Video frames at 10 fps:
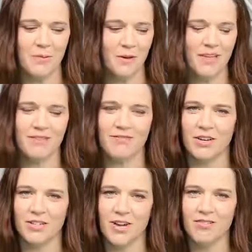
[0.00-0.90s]
We can
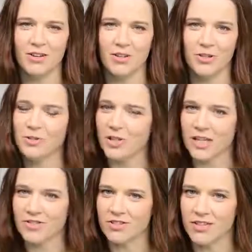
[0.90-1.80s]
fuzz off our new
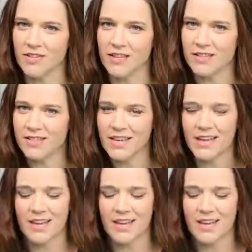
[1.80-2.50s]
transfers on this.